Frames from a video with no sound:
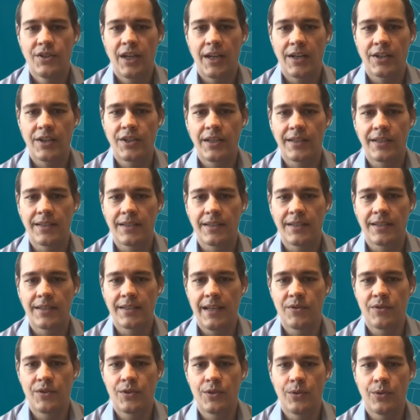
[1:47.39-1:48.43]
change his
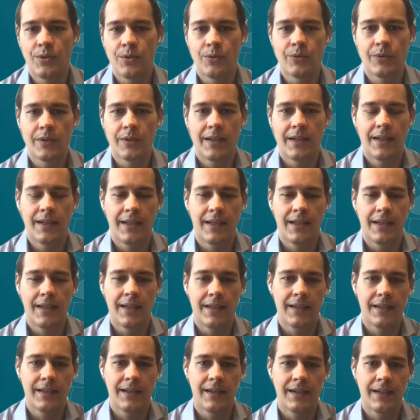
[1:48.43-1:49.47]
name to
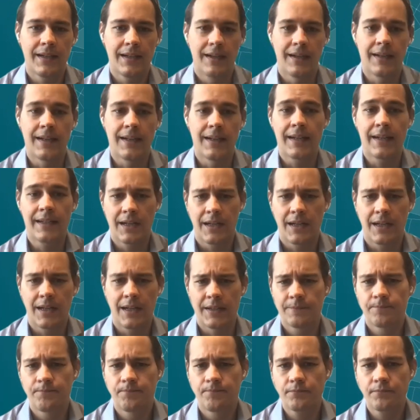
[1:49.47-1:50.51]
an
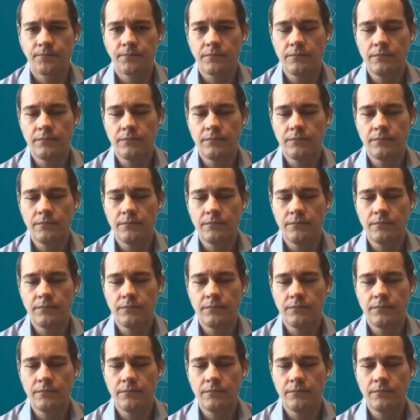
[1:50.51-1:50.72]
icon.